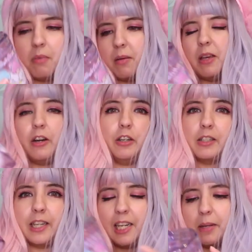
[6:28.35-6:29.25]
Maybe
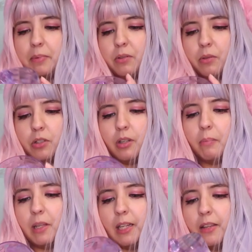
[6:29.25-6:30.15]
hair clips or
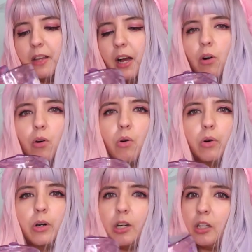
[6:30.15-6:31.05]
something like that,
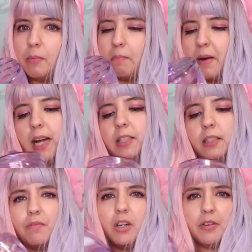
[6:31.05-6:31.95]
or cotton
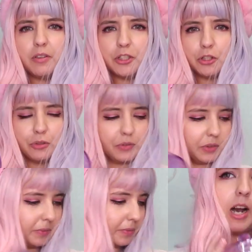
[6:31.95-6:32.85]
pads. Very very useful,